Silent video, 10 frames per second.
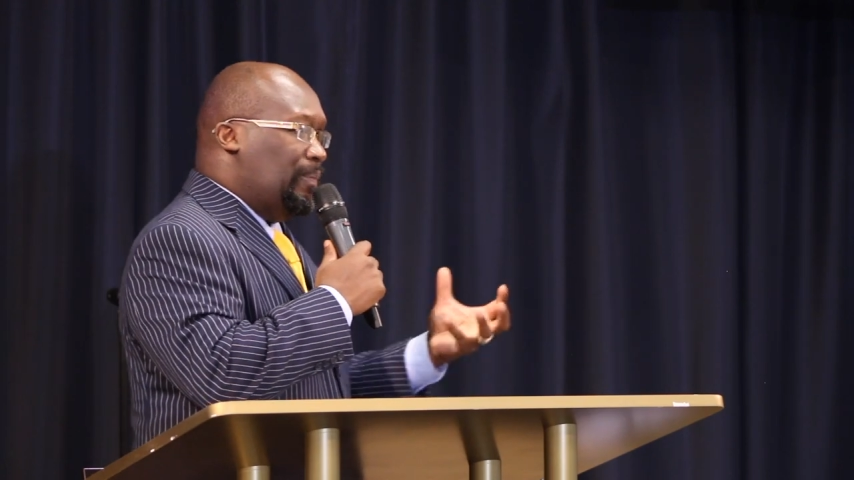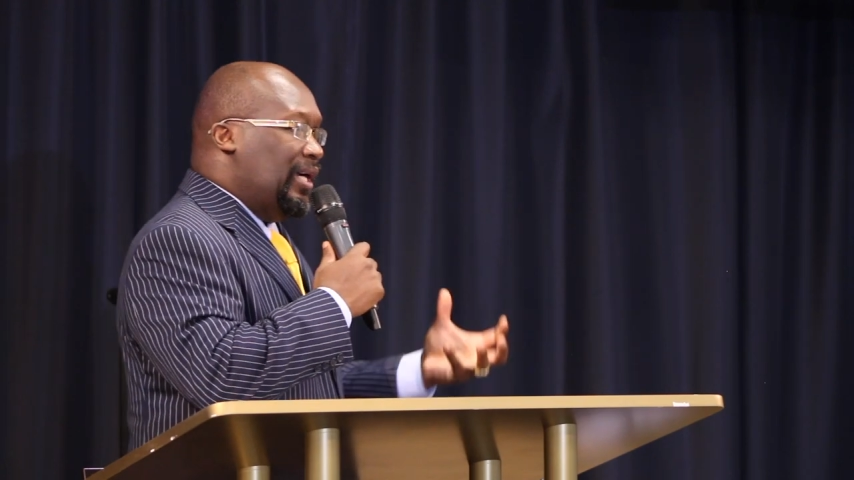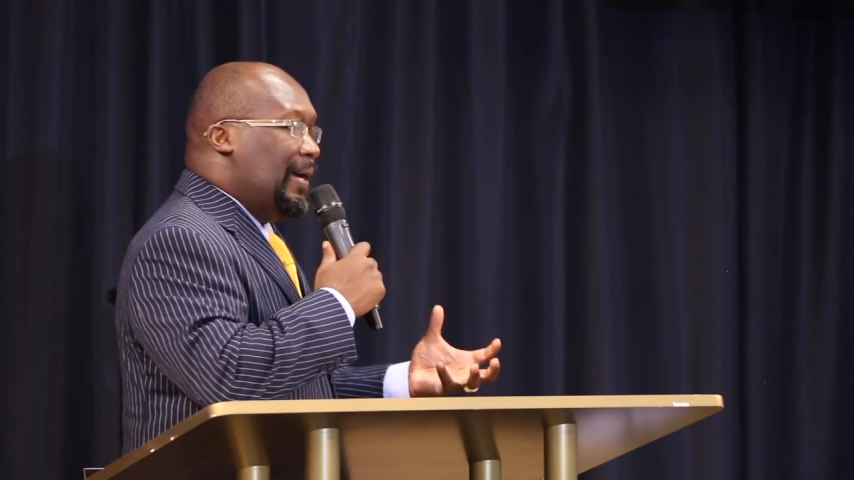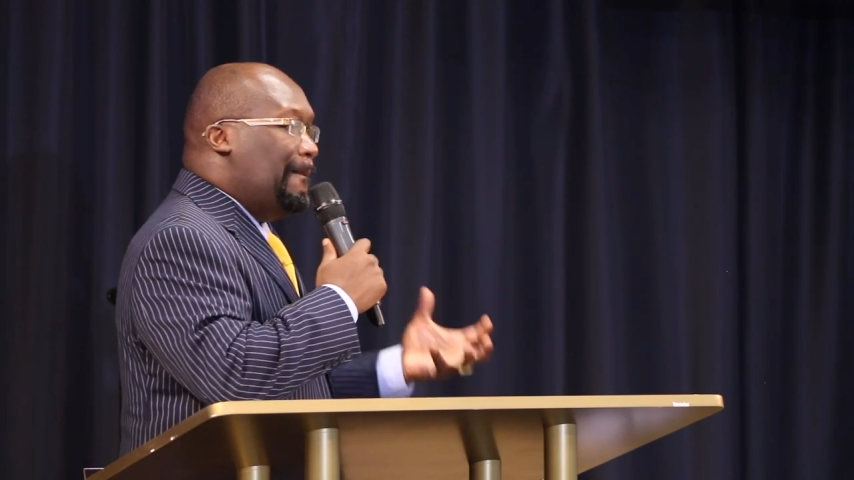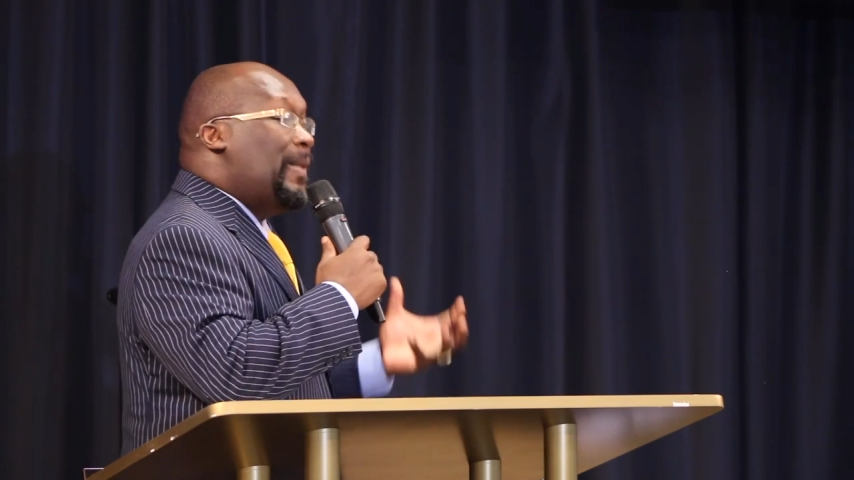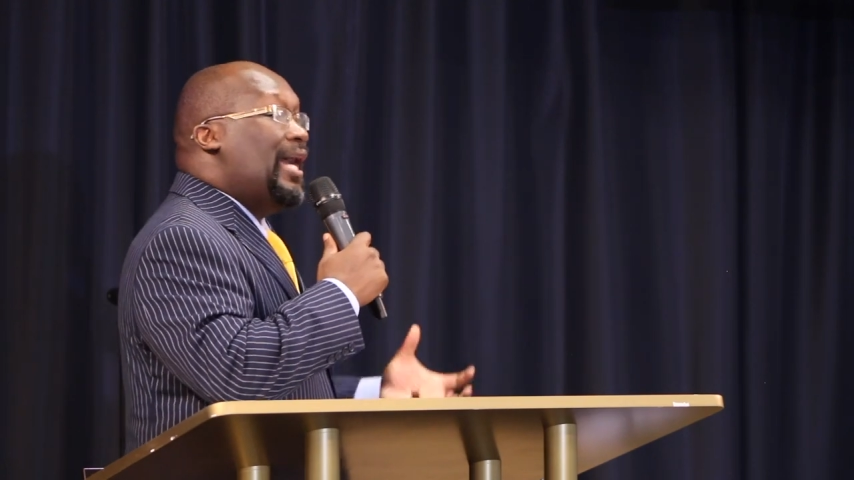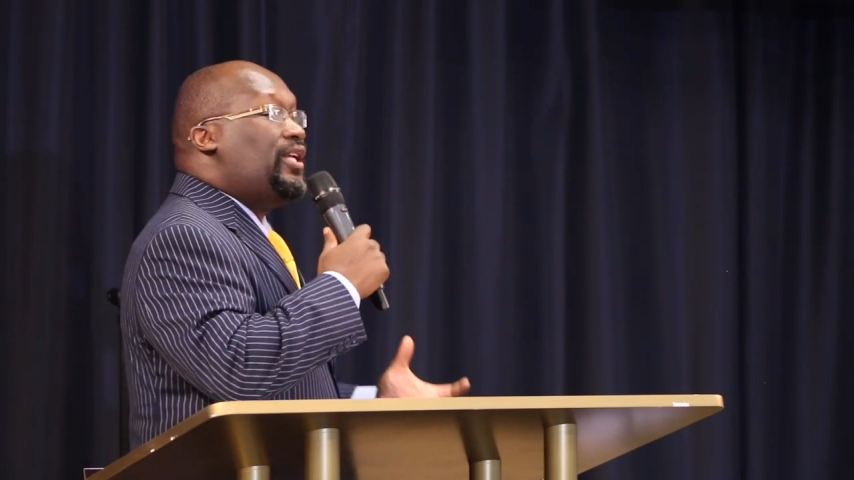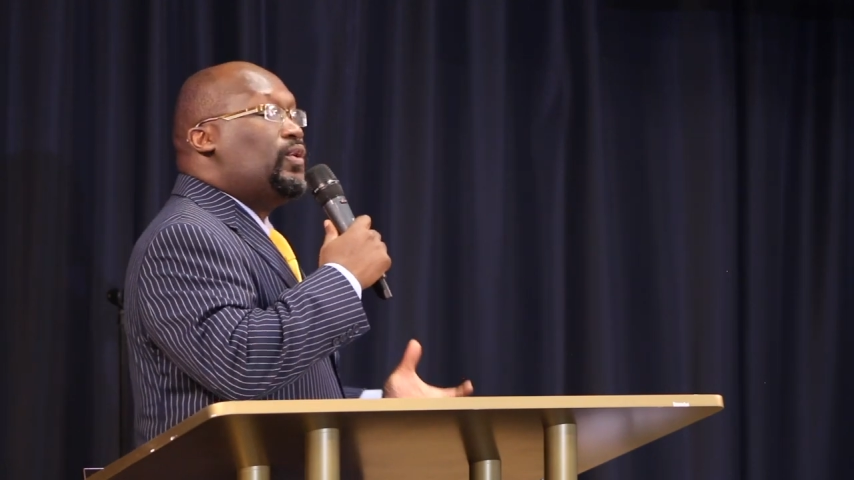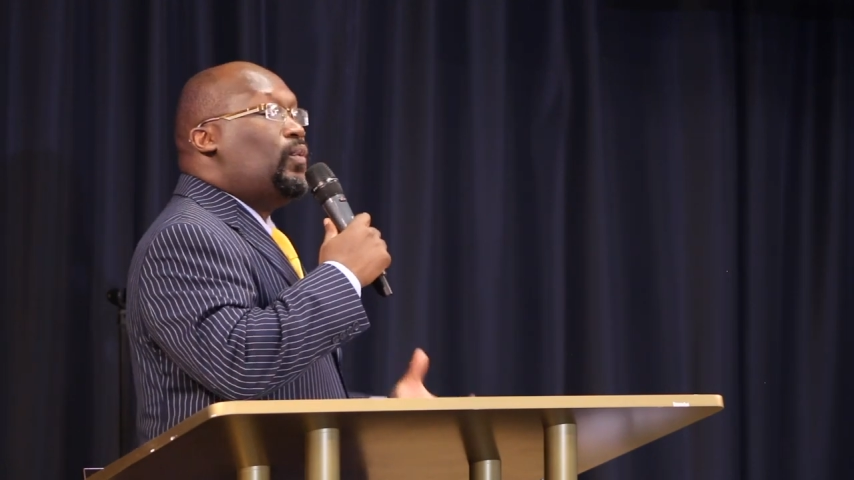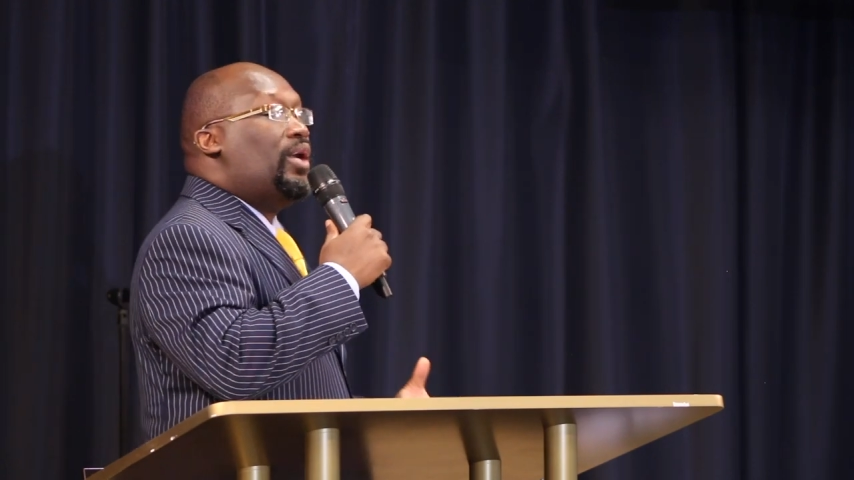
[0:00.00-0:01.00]
man
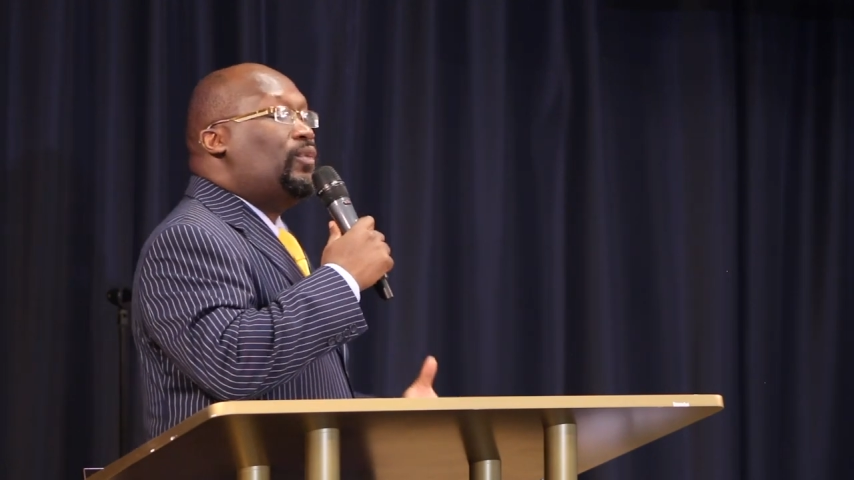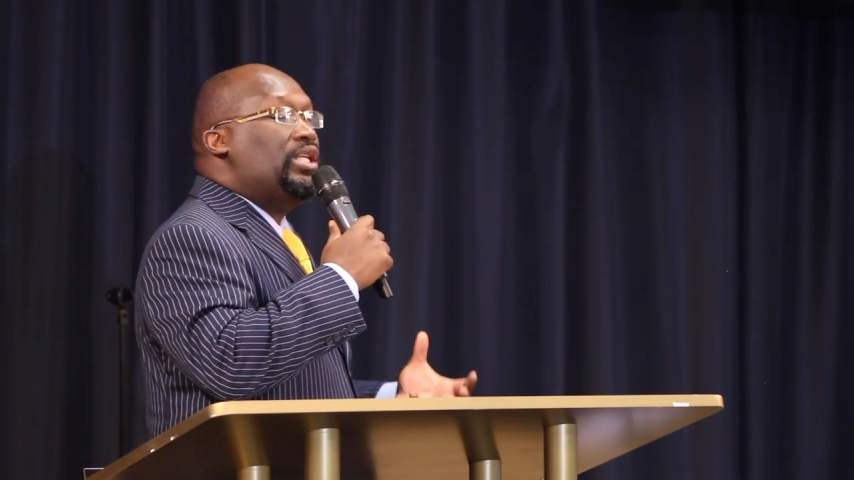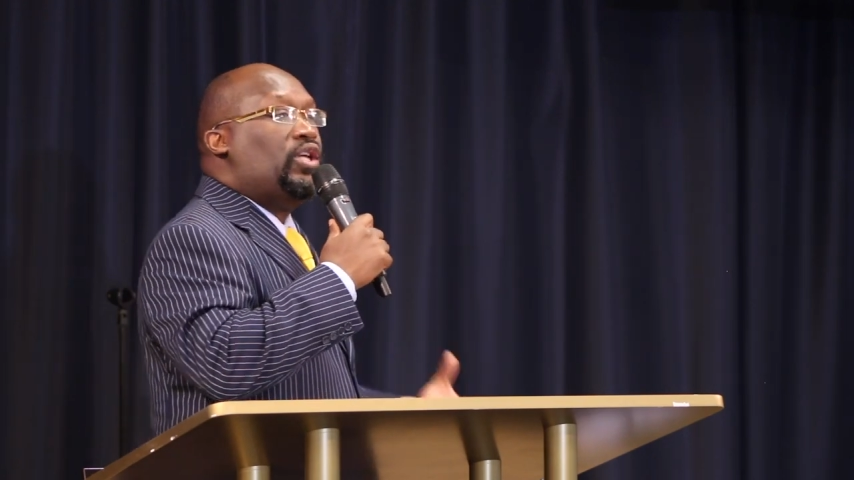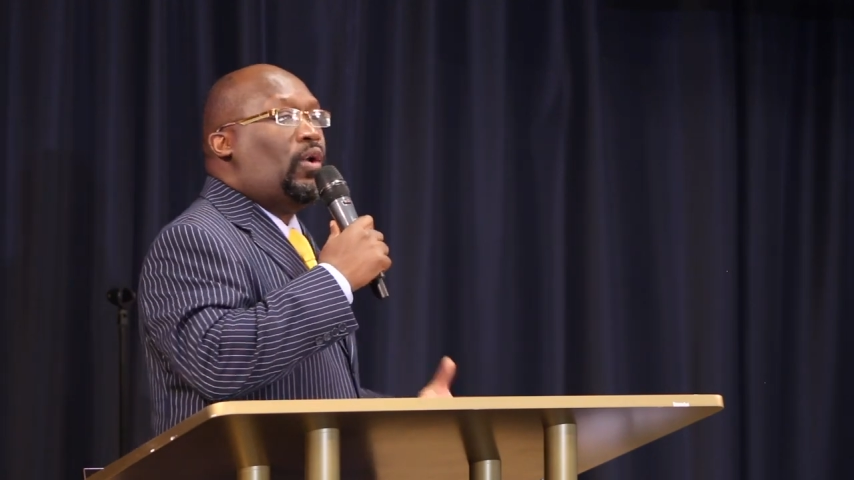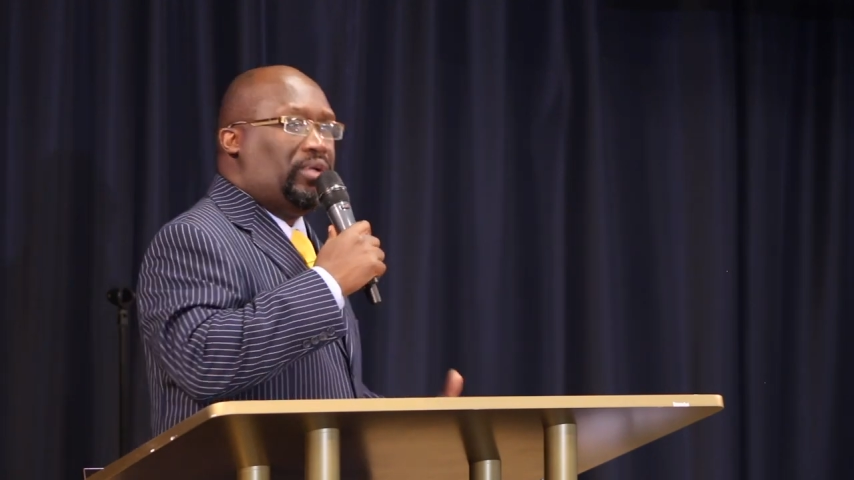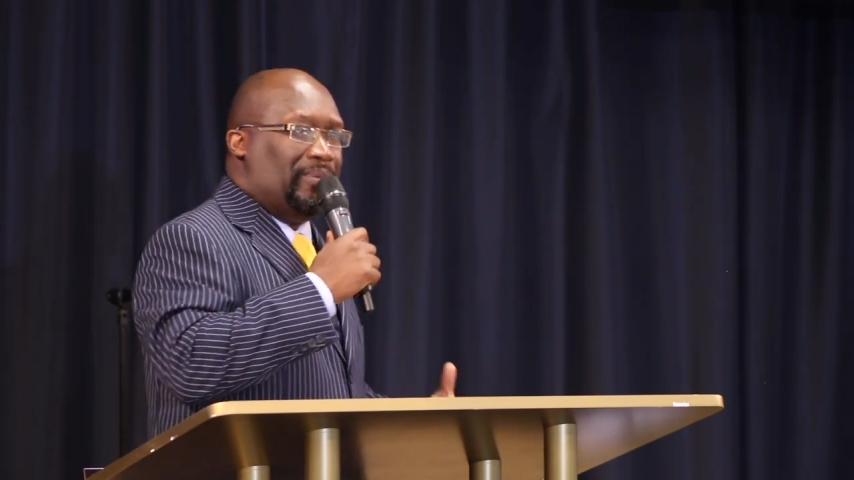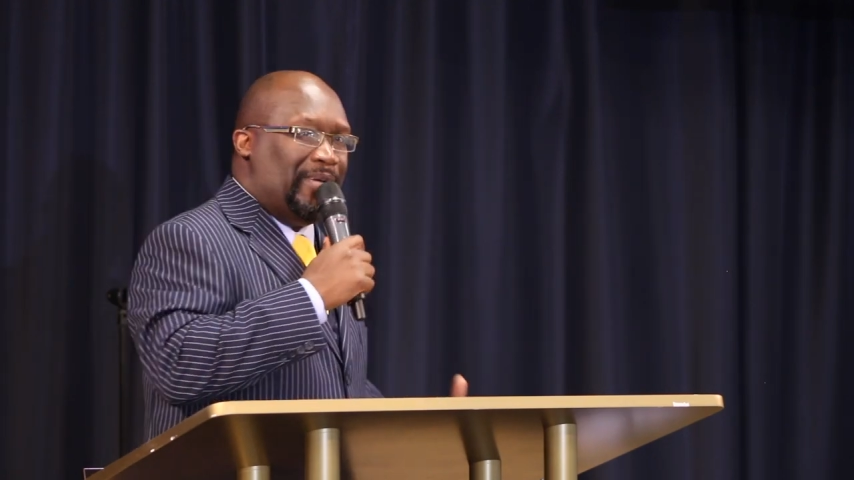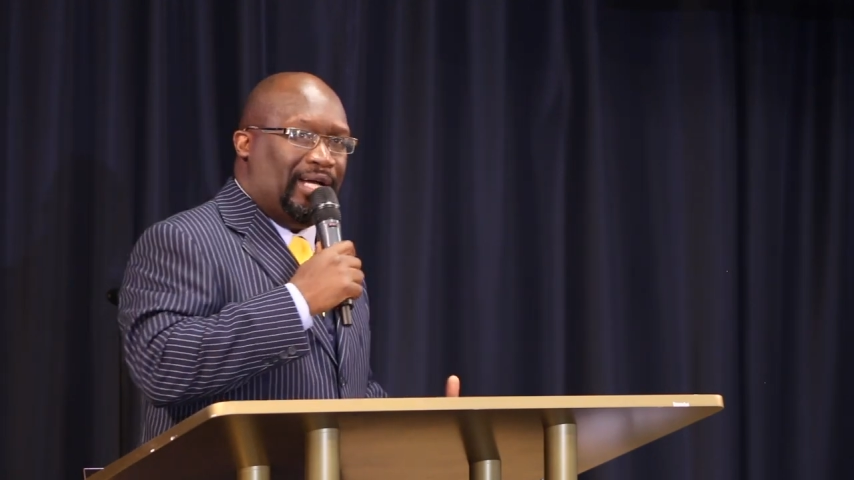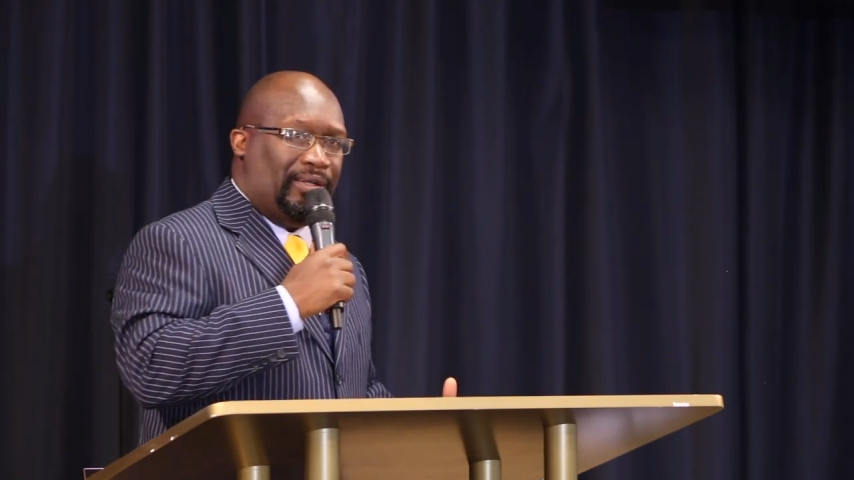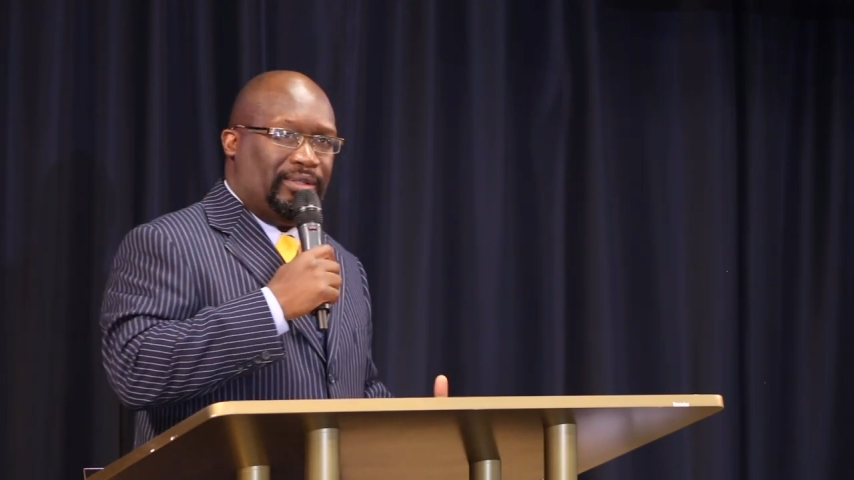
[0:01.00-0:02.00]
back to what we talked
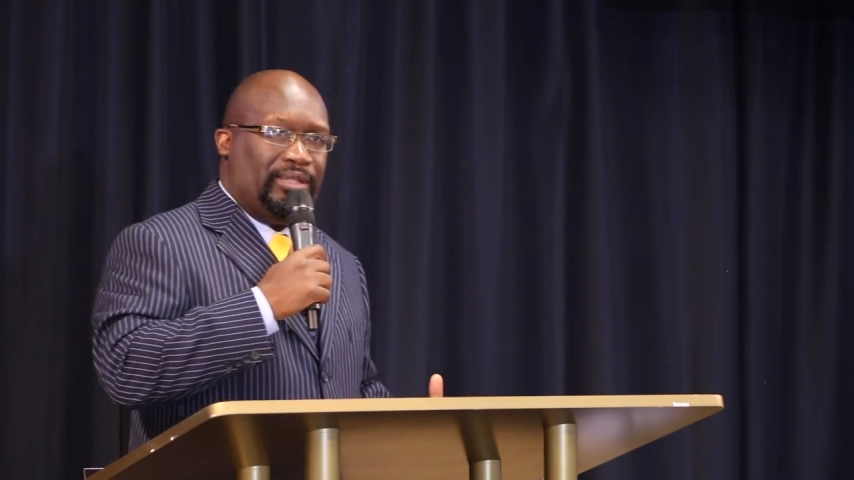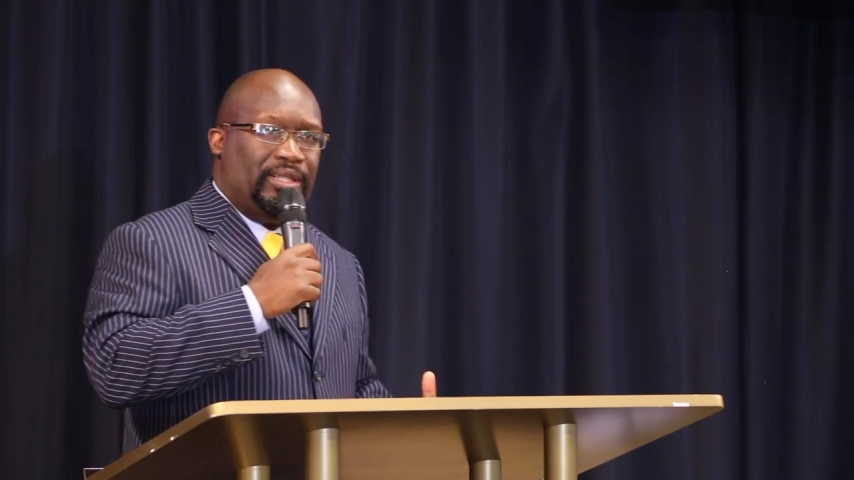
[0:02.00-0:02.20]
about.